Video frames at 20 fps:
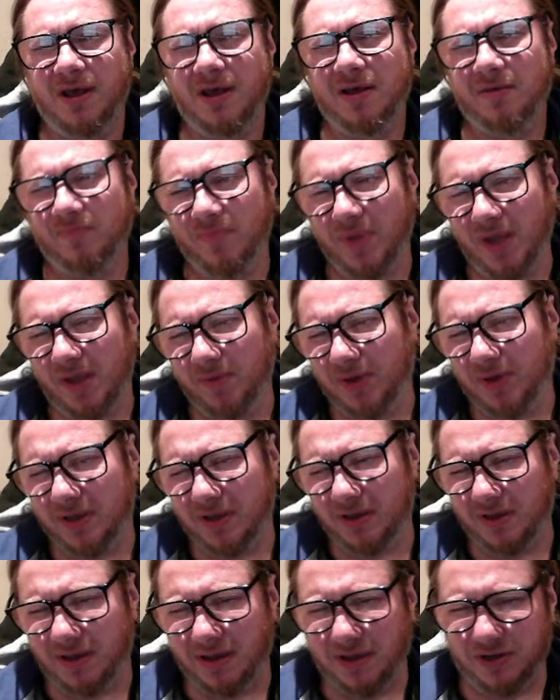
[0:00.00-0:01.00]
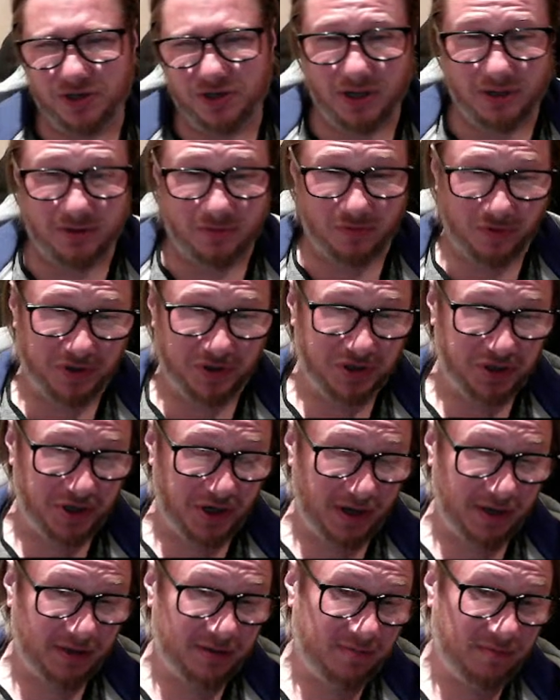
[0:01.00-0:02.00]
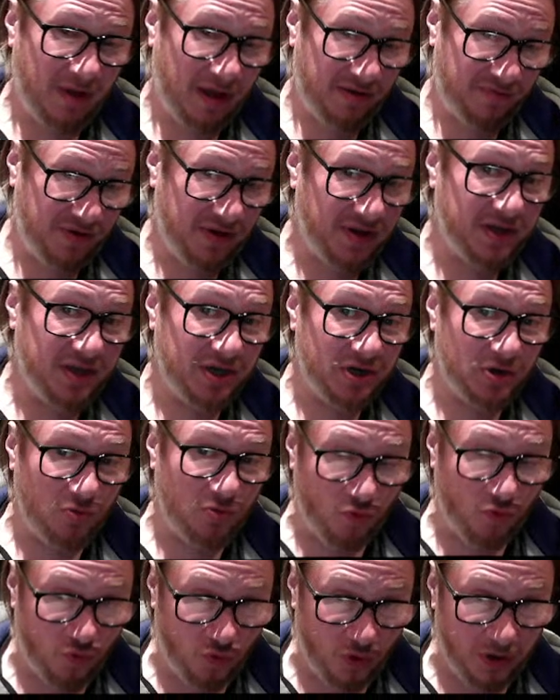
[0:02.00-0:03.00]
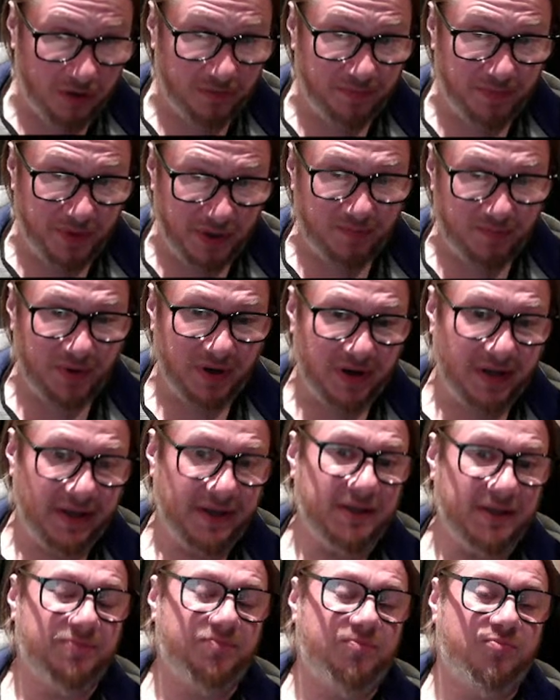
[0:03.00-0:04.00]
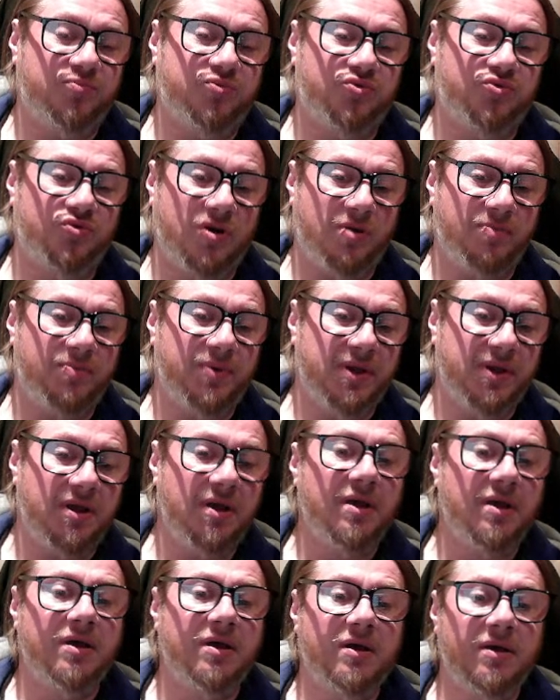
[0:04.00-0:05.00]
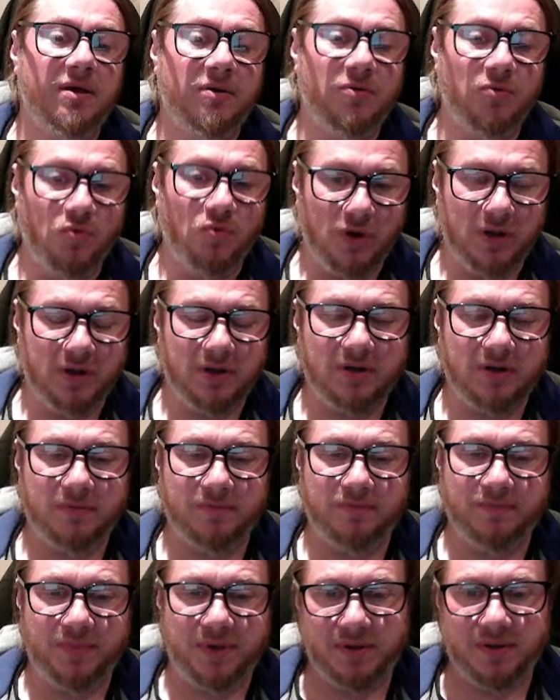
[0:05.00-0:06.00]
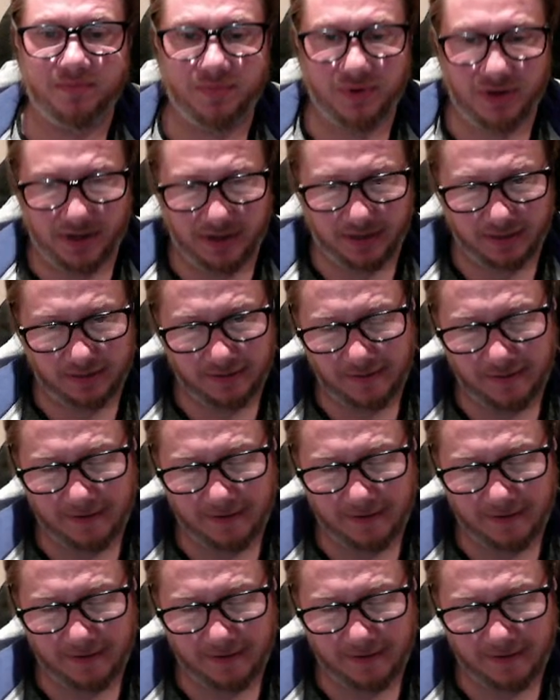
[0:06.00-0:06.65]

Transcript: maybe king h8, rook g8. I think it will be played, probably will be played.